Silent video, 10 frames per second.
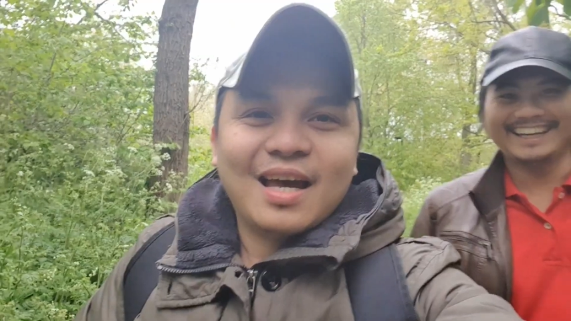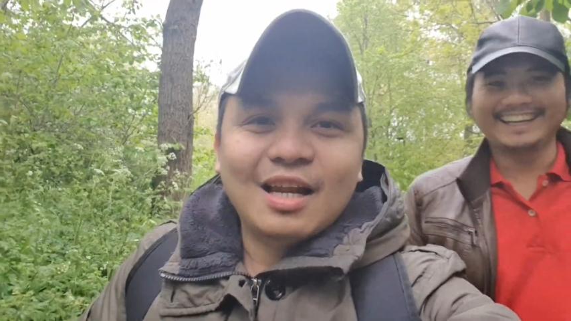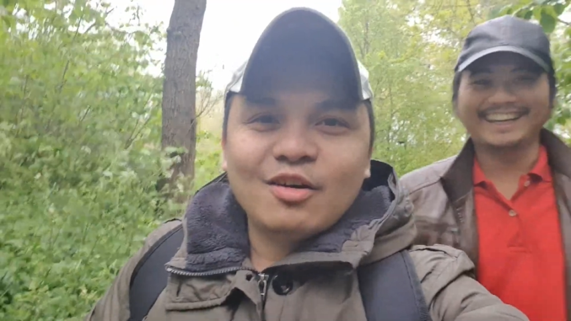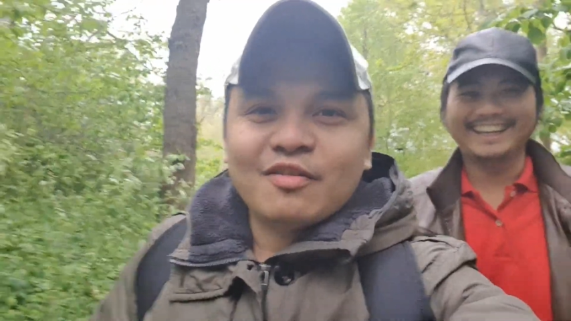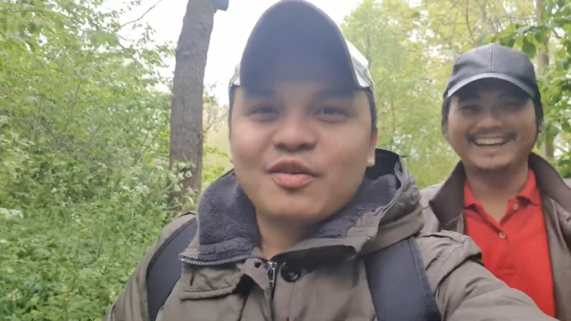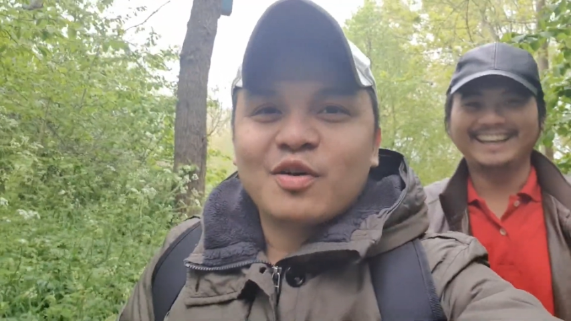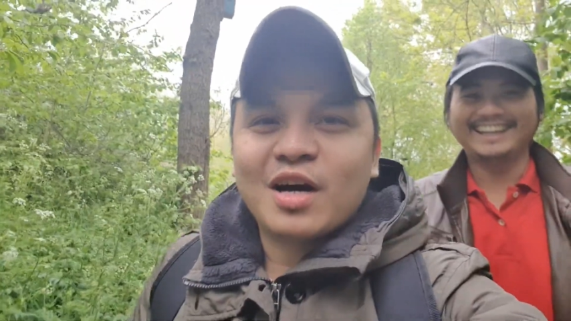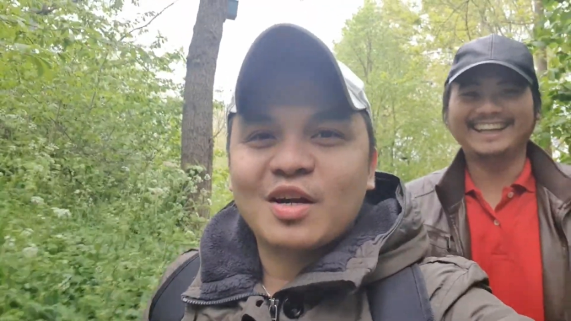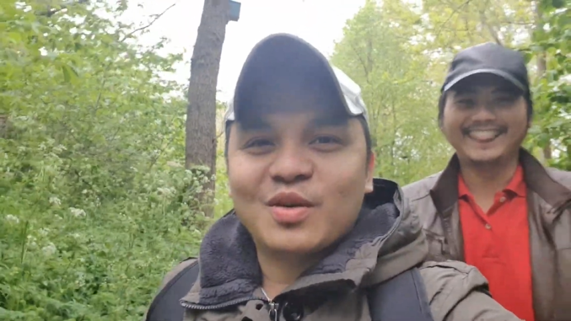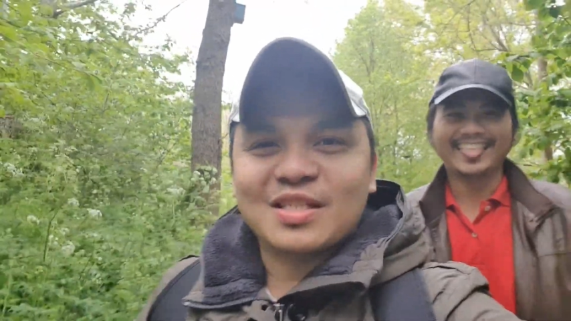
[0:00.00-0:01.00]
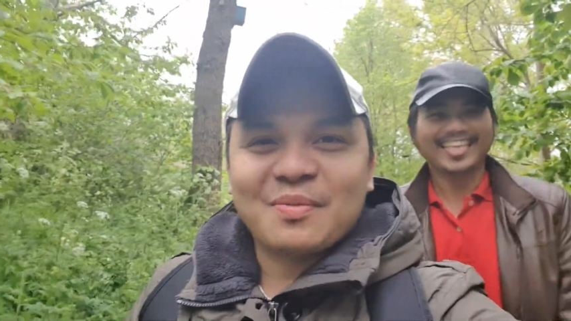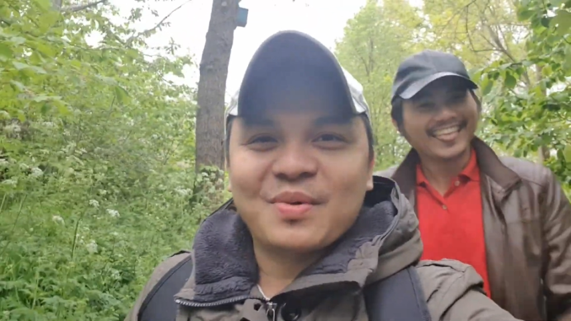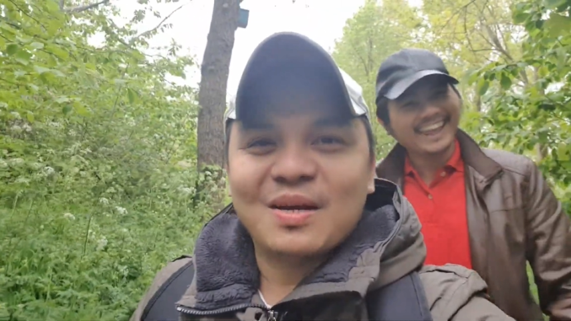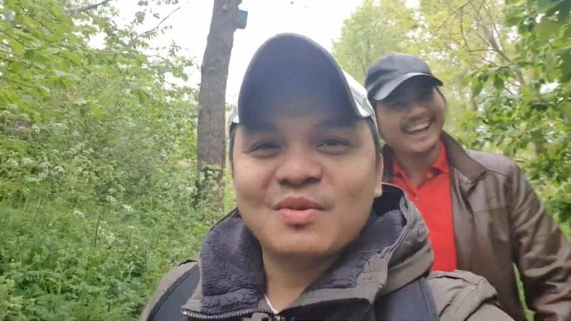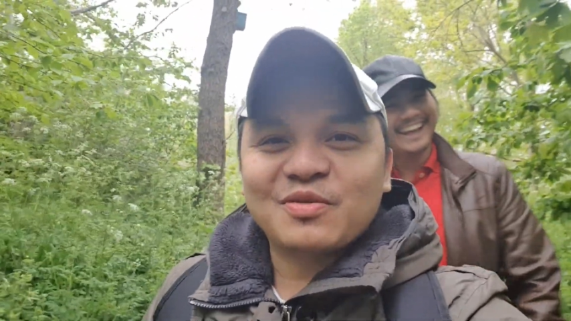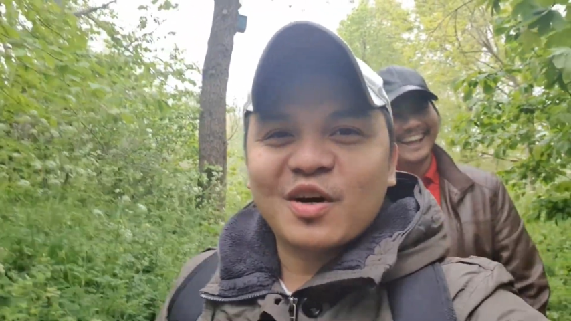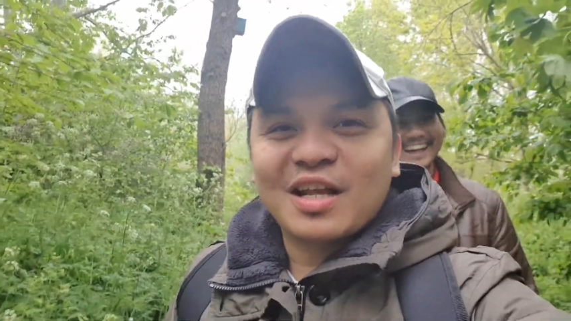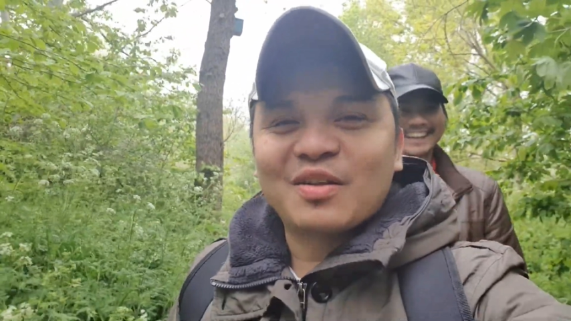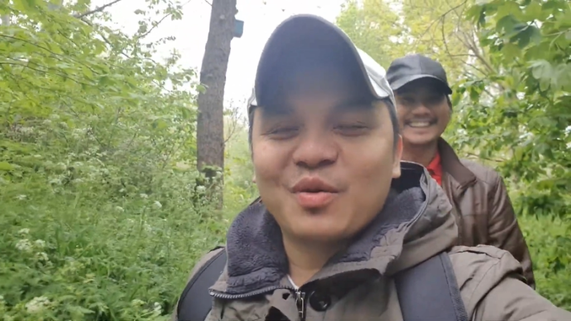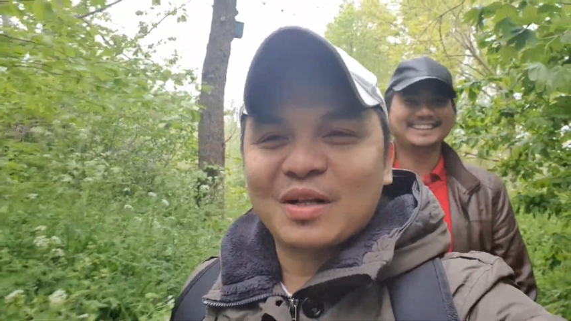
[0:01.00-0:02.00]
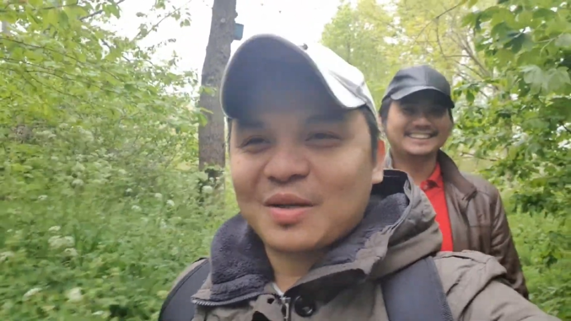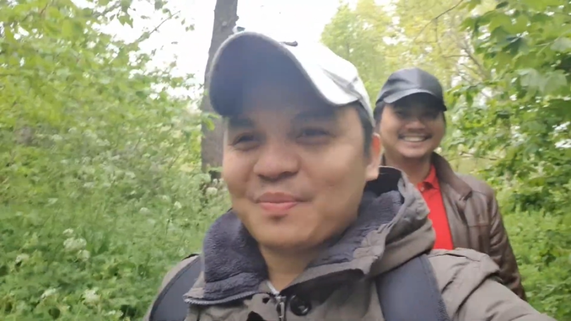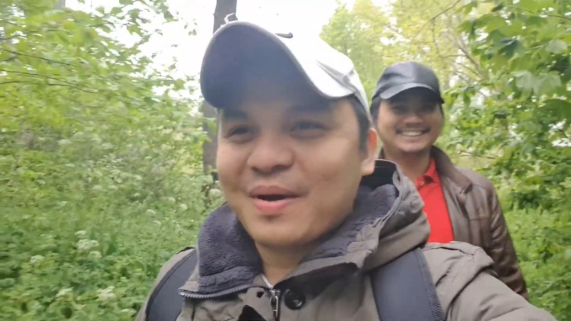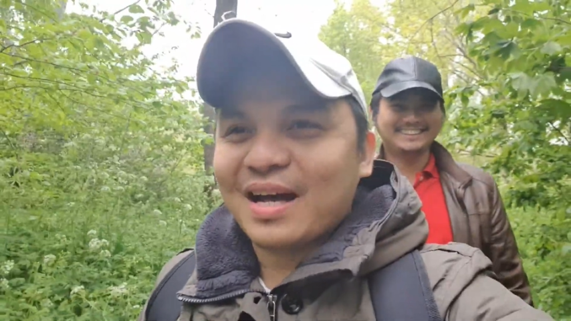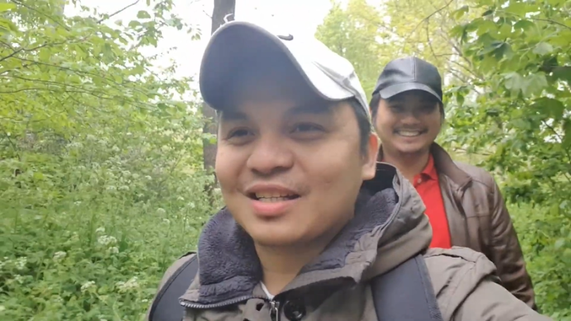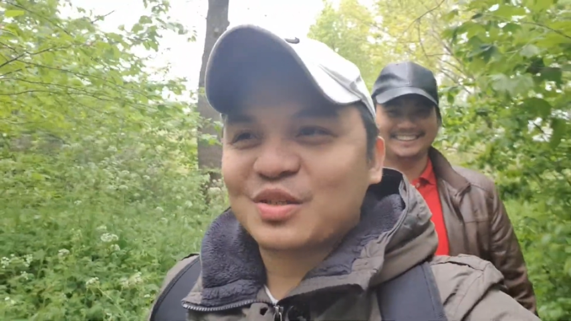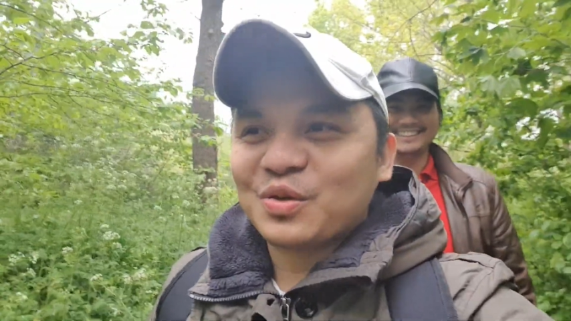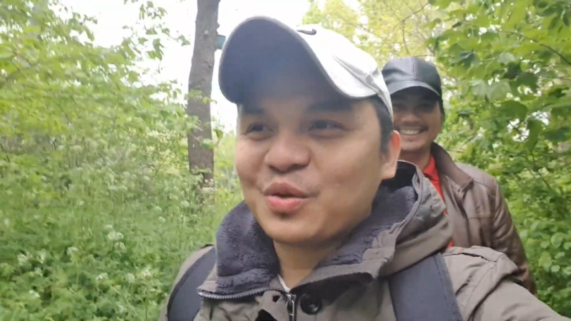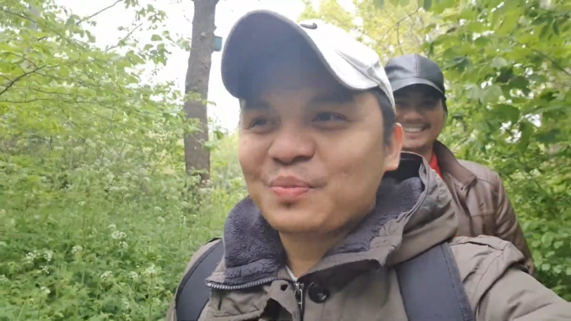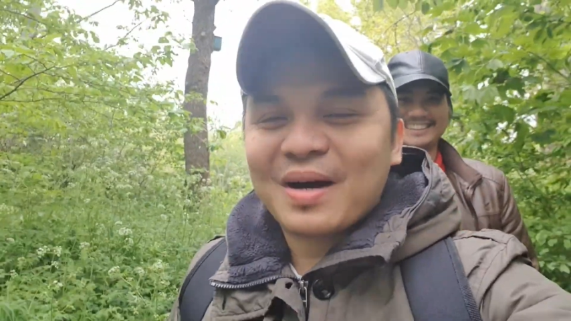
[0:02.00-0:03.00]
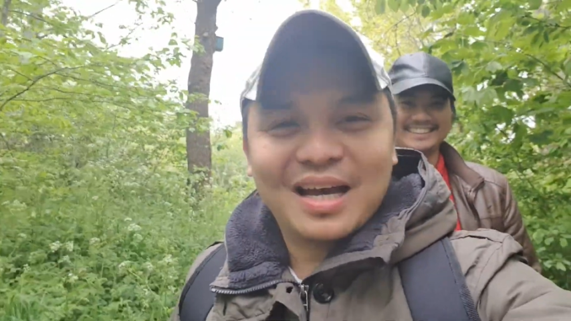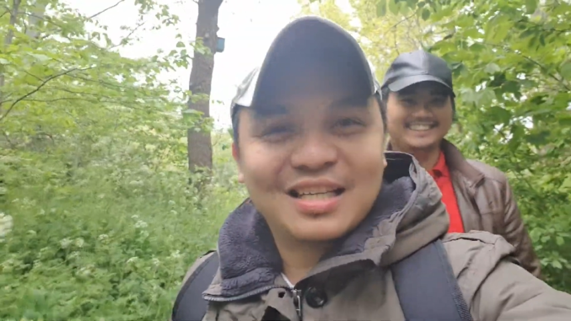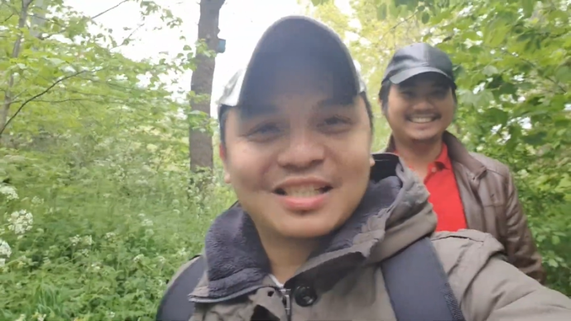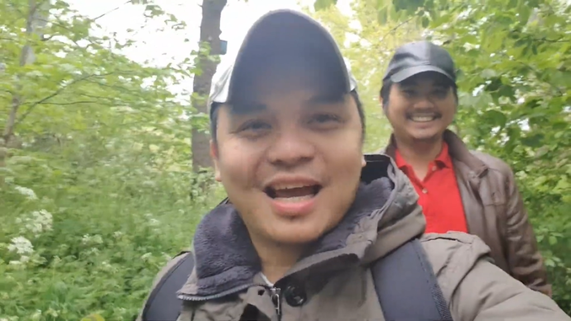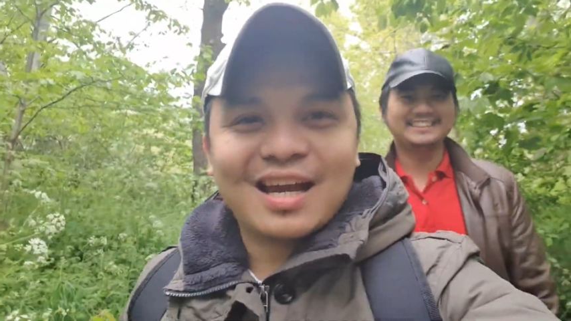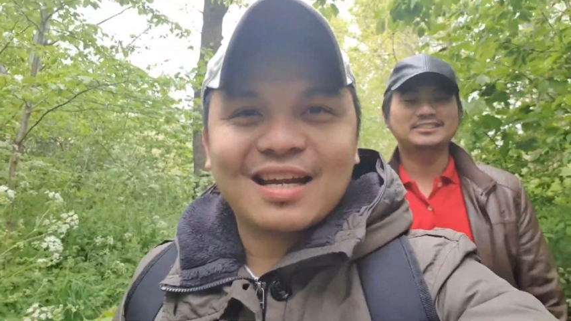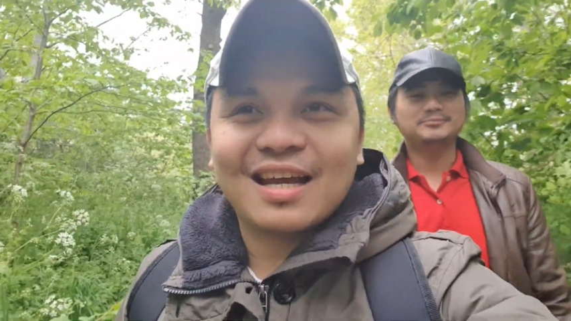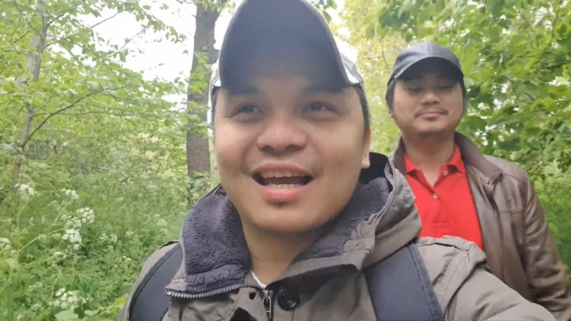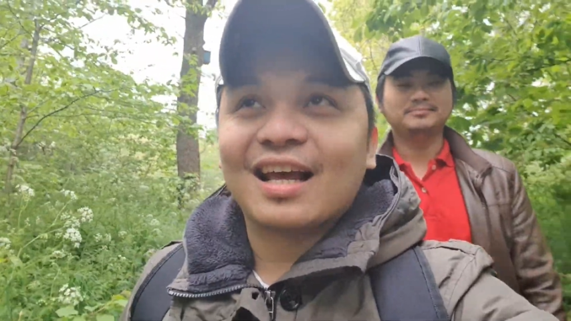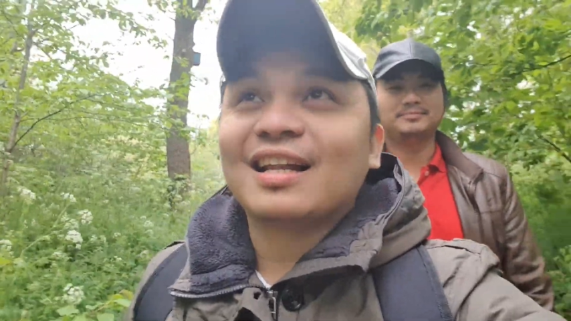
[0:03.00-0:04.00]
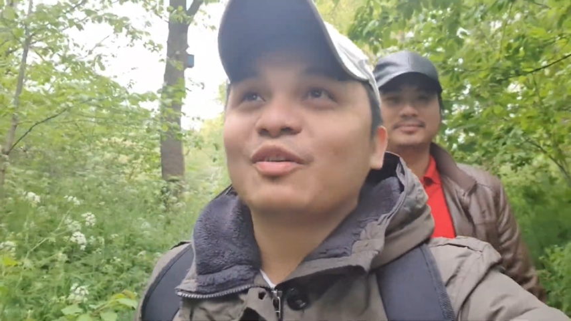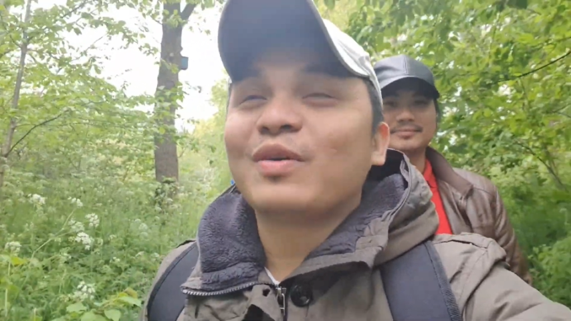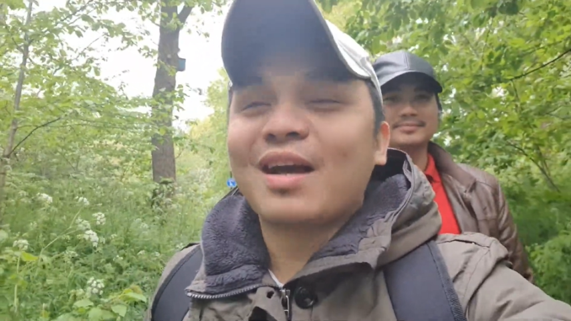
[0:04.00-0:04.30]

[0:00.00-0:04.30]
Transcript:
Speaker 1: Hello everyone, what's up? My name is Von and welcome back to my channel.